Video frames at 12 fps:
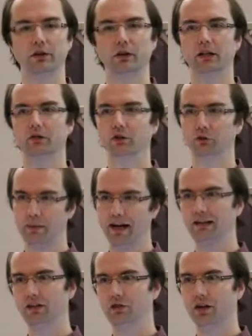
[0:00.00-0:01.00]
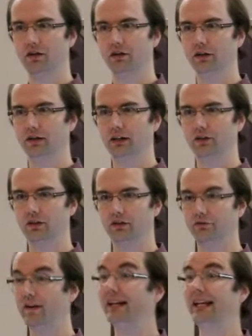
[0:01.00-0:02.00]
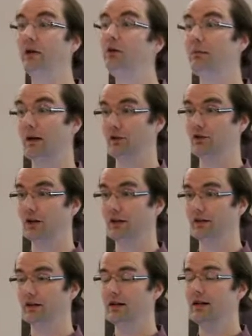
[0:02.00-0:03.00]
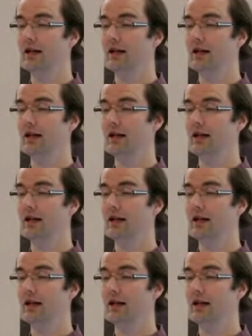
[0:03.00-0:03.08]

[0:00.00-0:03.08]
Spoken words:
you get to respect each other, you get to find out about each other,